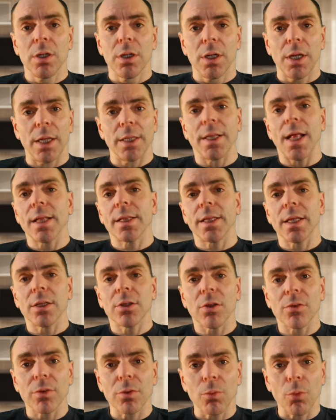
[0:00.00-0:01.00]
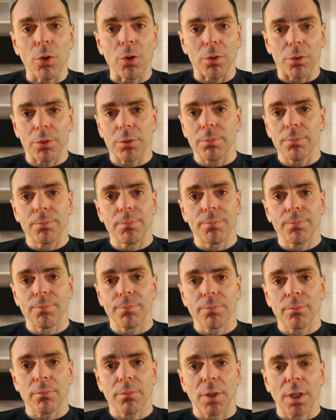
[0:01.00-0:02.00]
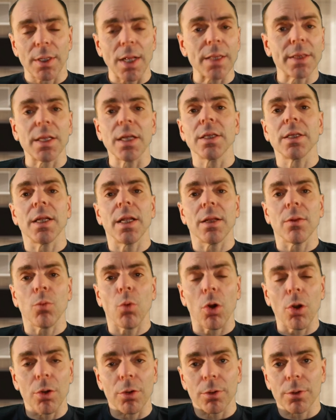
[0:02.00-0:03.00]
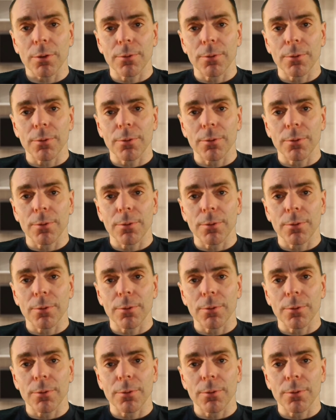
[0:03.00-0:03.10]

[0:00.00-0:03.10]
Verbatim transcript: and that thing doesn't work. That thing didn't work.